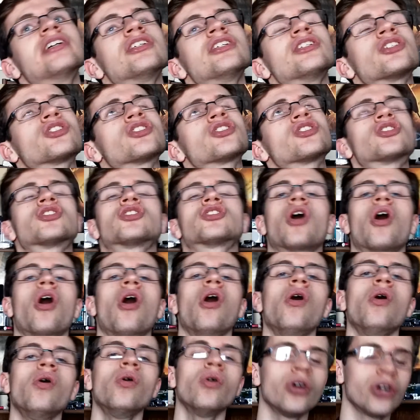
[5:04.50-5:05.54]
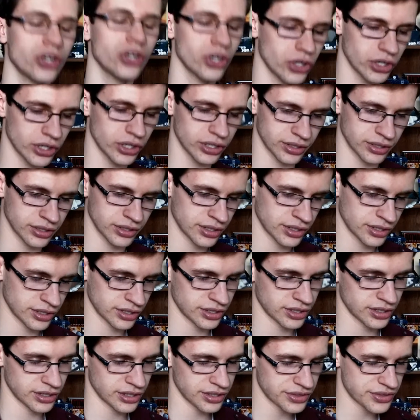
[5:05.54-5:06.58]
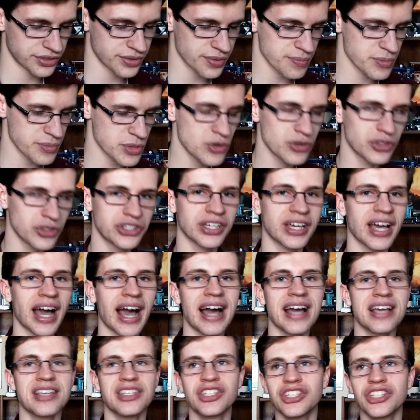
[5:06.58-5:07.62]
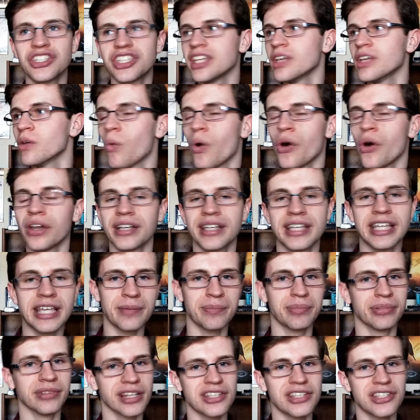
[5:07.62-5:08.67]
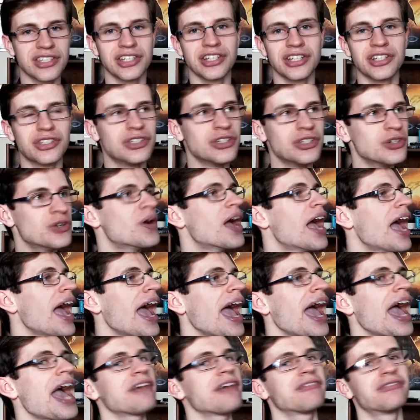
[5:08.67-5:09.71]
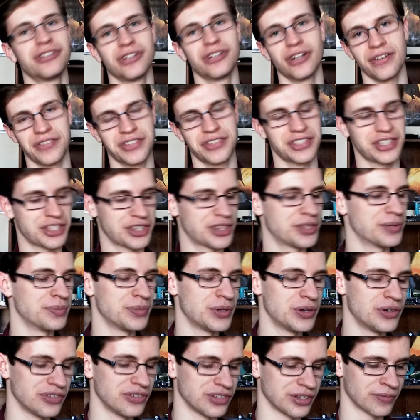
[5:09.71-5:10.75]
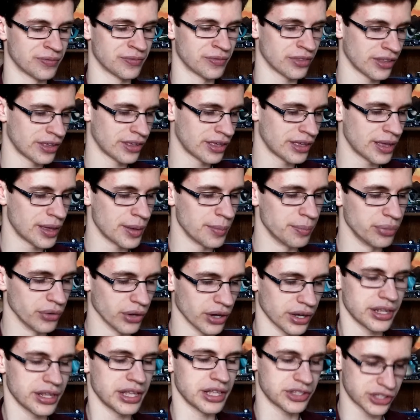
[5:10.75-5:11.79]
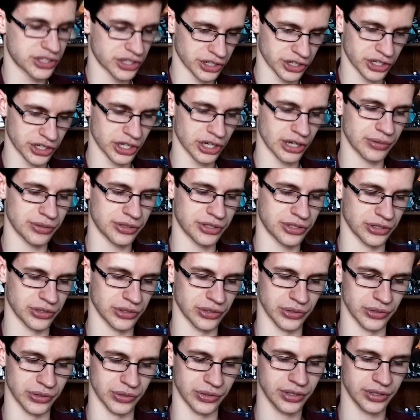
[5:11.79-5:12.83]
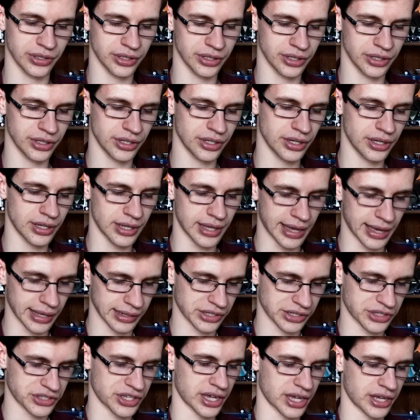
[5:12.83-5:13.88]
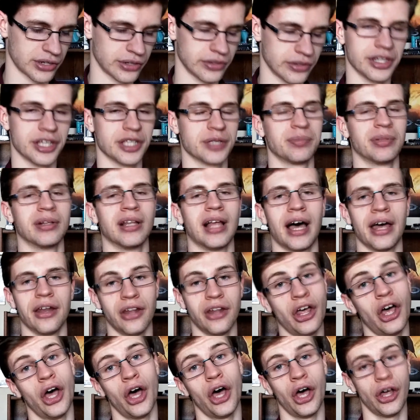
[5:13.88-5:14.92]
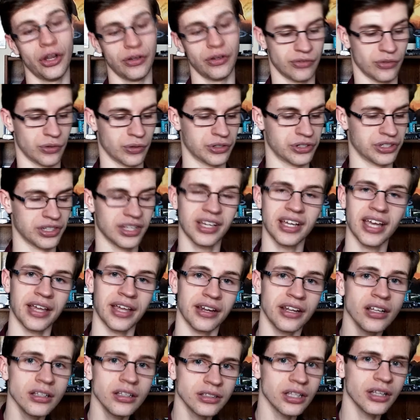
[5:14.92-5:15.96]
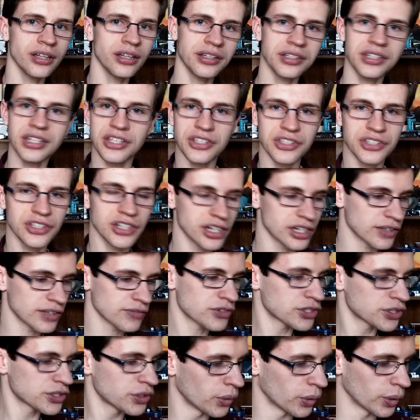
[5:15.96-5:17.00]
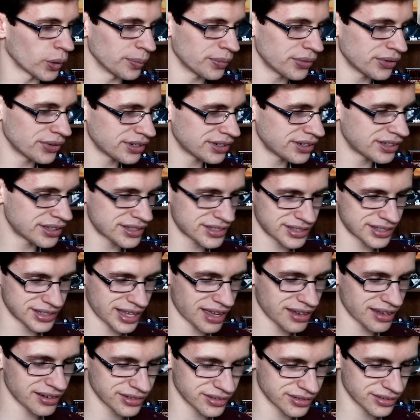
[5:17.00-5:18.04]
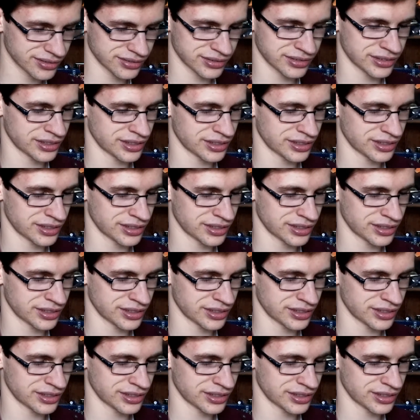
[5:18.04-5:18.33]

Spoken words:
It is so good. The music I still want to keep listening to after I've seen the movie. But it's going to go to Alexander Desplat, unfortunately. Again, a decent enough score, but it's not